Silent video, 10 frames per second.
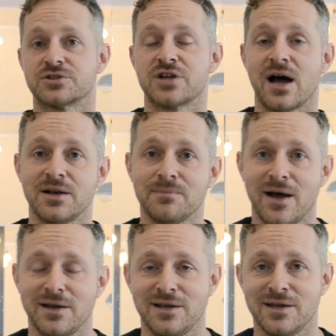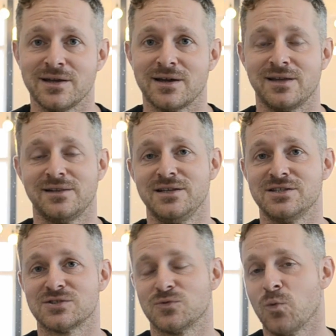child minding at
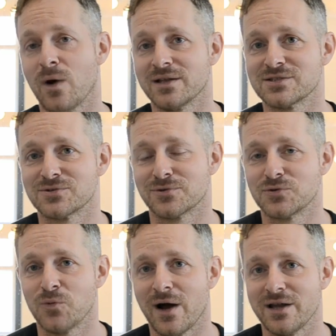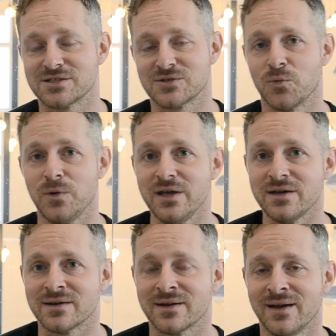least once or twice a
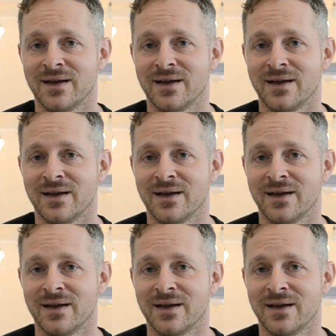week.